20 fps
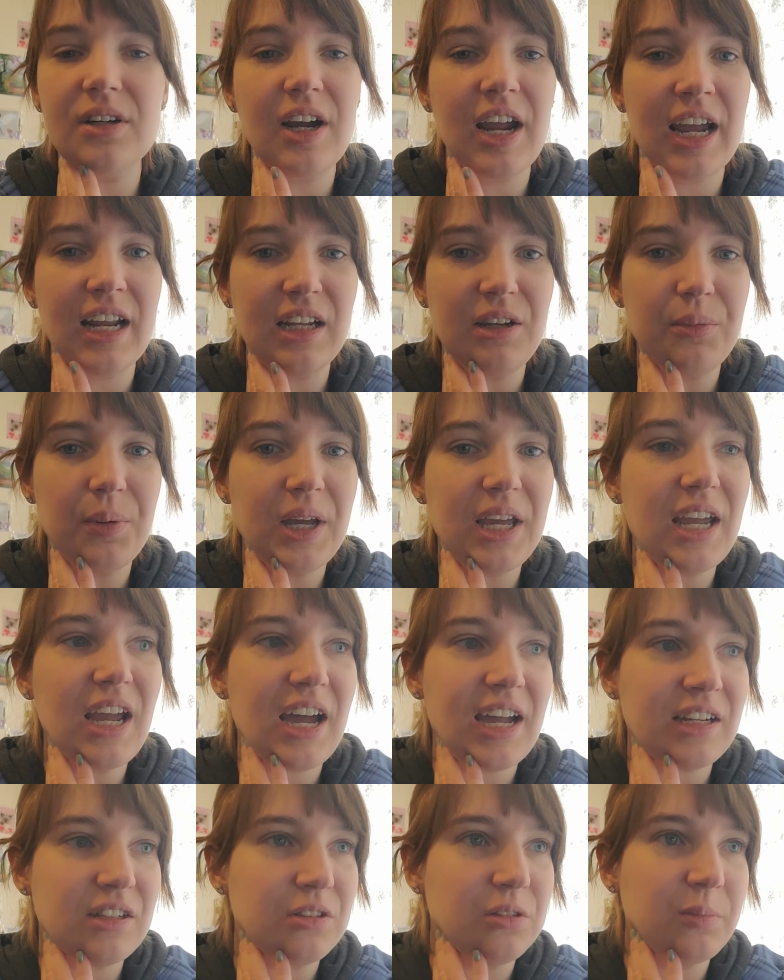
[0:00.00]
Anyway,
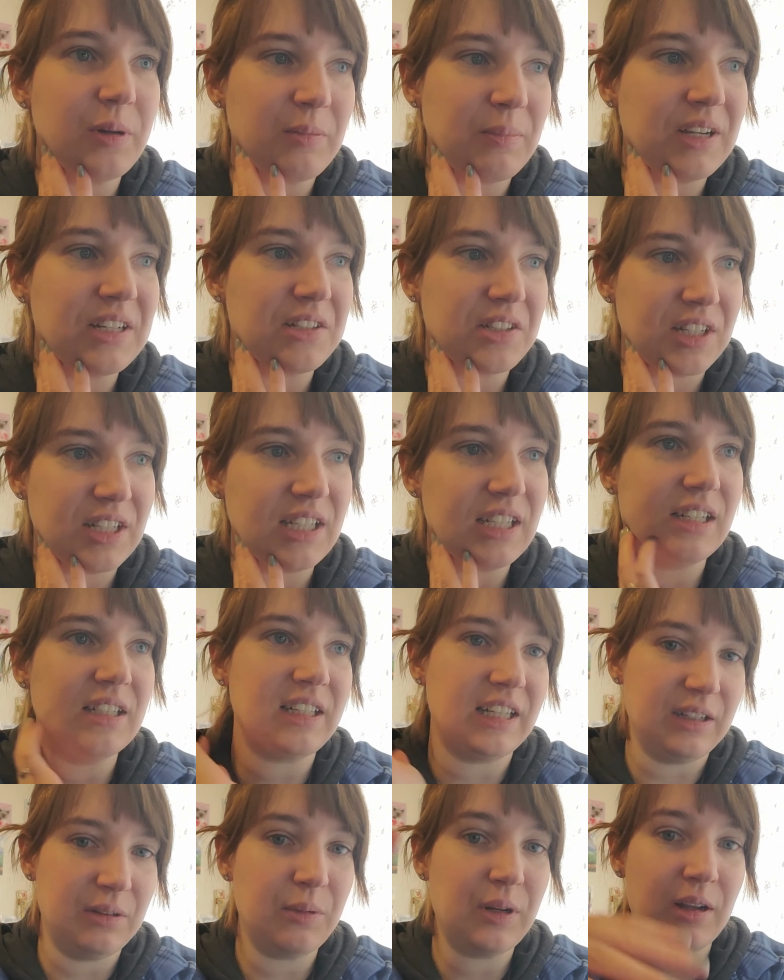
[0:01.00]
I do my best thinking,
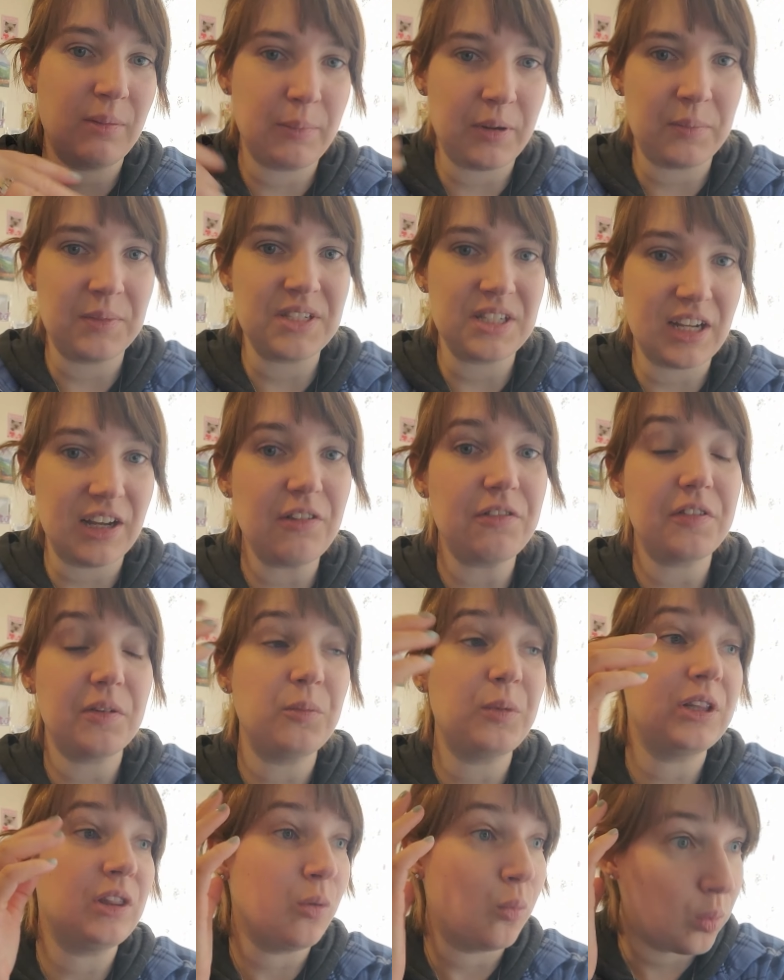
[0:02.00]
like, when I'm by myself and
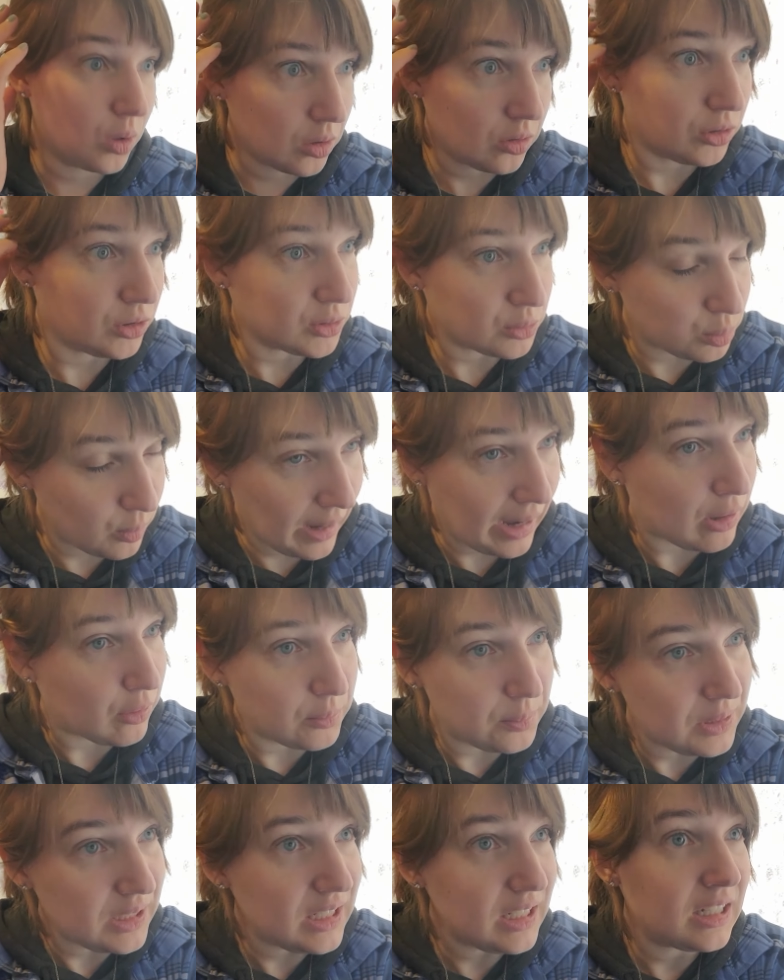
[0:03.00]
when the world around
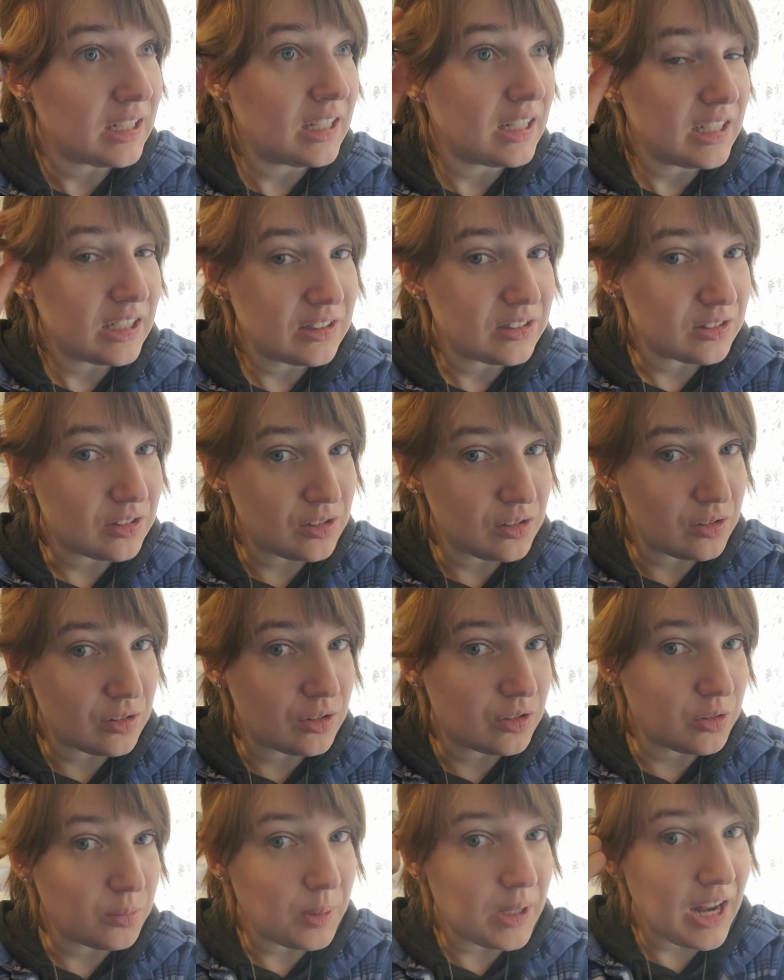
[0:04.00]
me,
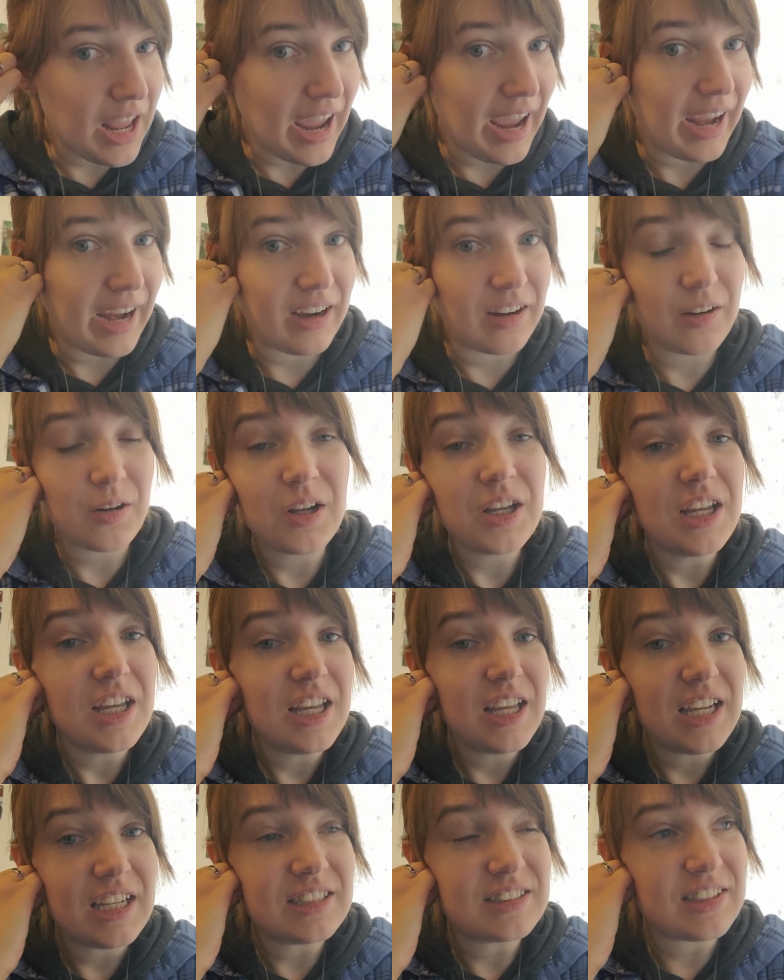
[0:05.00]
stupid hair,
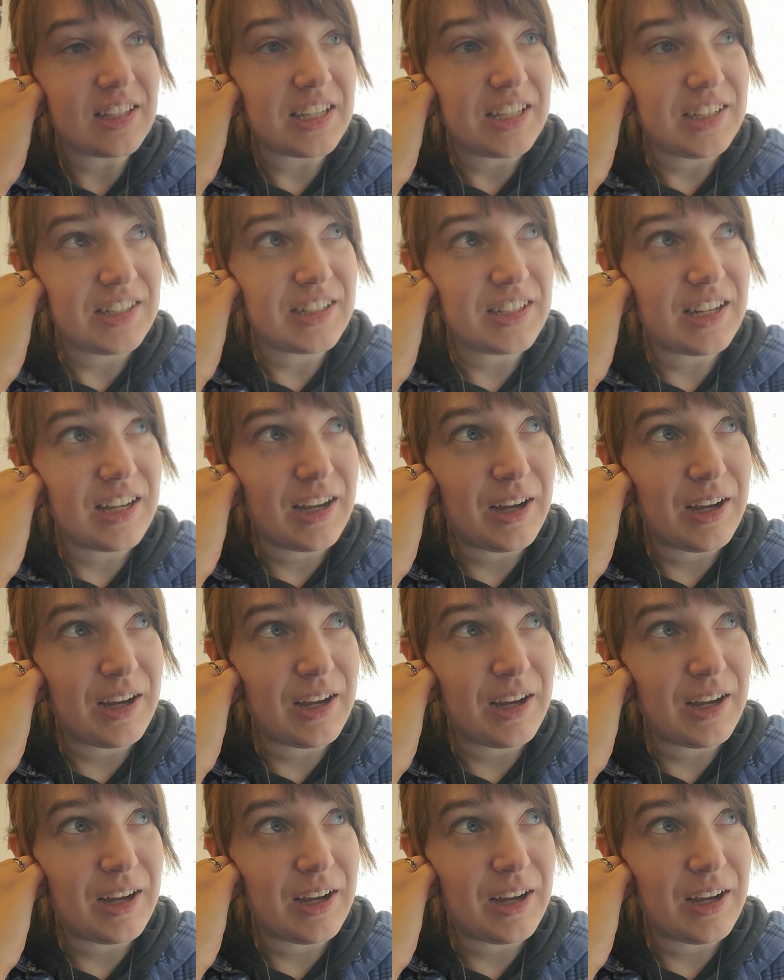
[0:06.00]
is, like,